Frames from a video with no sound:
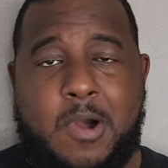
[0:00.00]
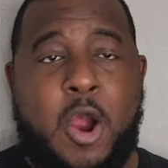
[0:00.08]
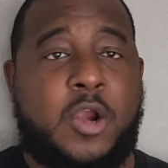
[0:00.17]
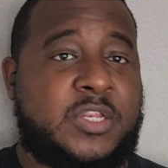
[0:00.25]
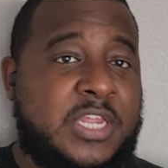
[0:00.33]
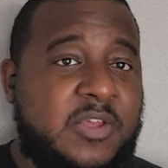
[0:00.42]

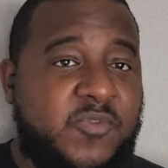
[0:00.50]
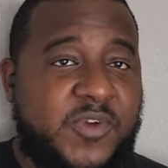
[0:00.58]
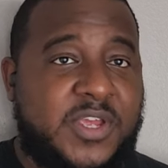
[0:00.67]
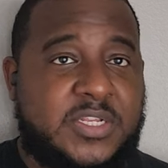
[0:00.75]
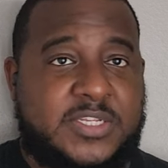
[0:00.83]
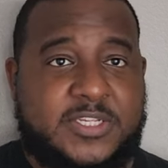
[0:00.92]
our
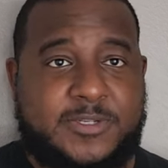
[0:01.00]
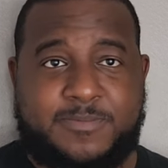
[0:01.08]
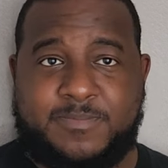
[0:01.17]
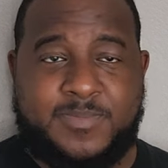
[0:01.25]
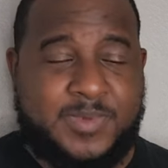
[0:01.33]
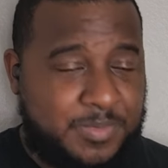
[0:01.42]
defense,
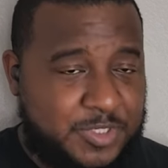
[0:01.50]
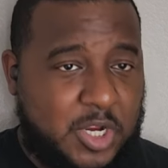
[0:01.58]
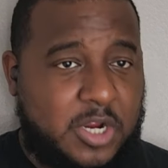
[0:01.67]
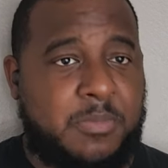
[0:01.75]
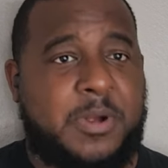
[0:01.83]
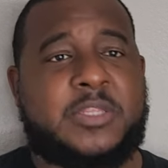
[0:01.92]
let me
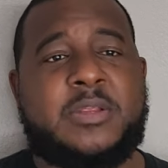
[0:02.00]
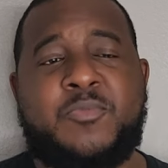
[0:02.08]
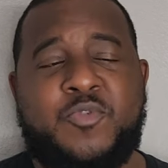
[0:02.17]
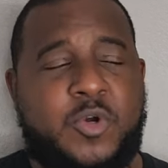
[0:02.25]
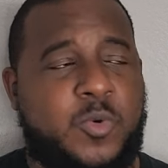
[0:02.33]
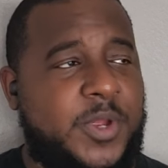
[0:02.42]
talk about
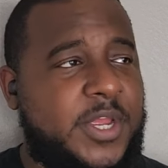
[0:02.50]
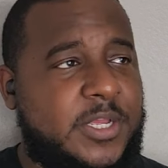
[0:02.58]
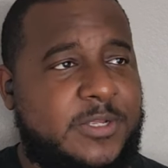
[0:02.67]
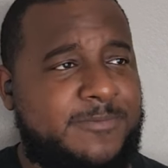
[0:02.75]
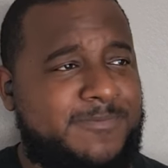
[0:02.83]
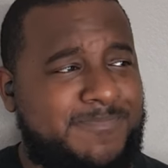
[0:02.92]
them real
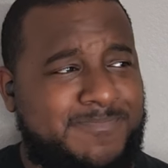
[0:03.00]
quick.